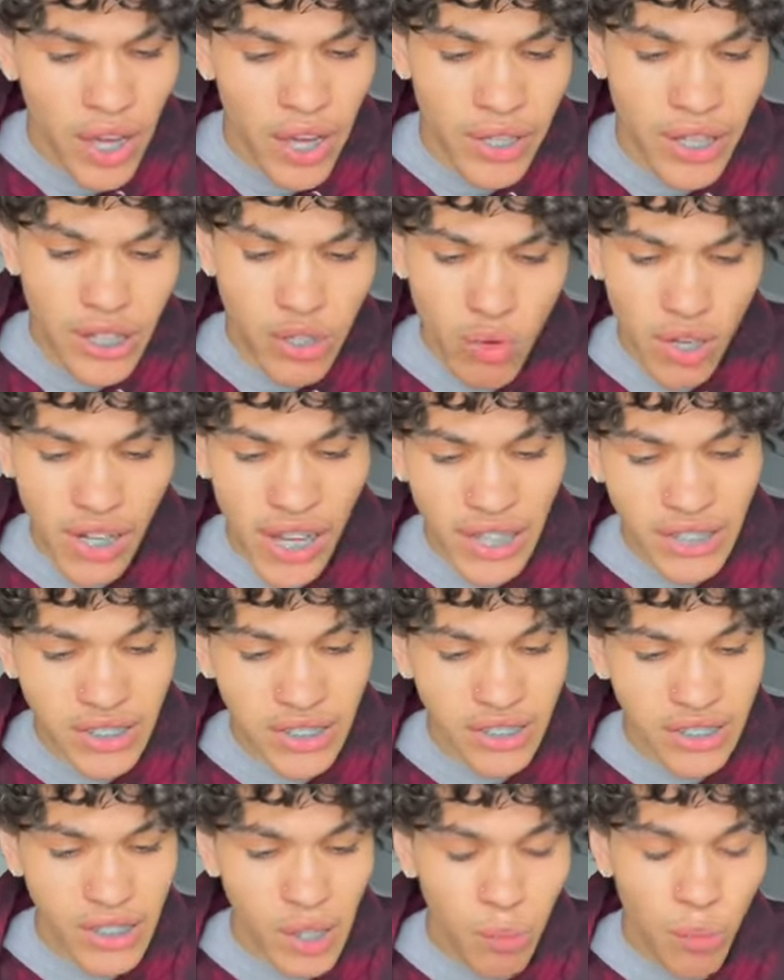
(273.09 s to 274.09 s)
This
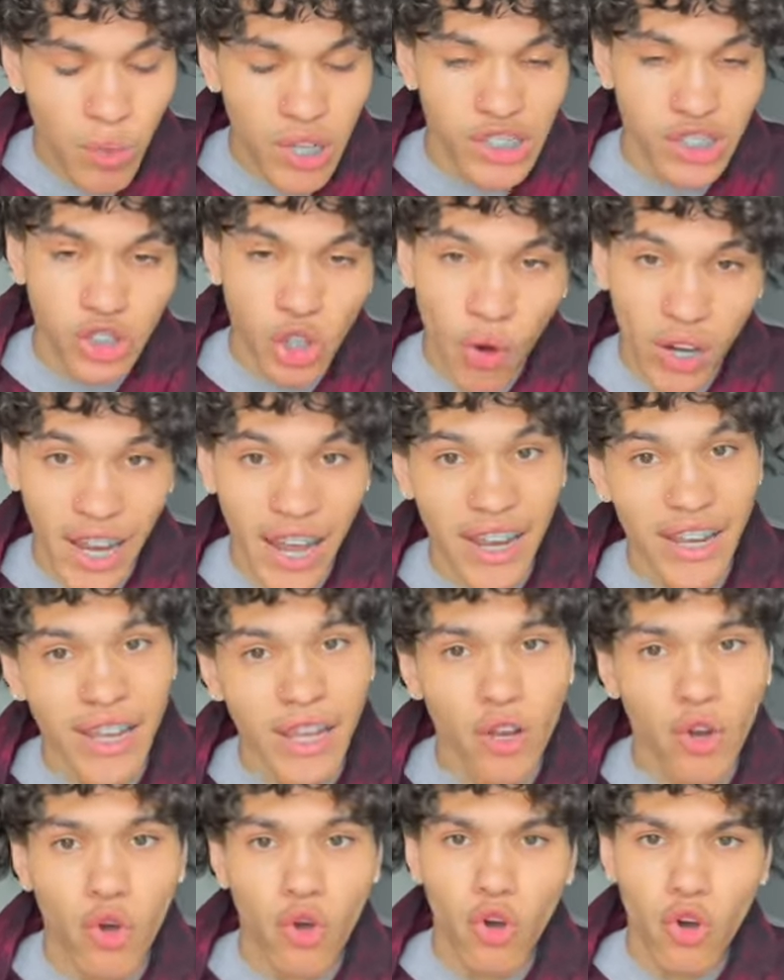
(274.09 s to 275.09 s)
relationship was short like Lil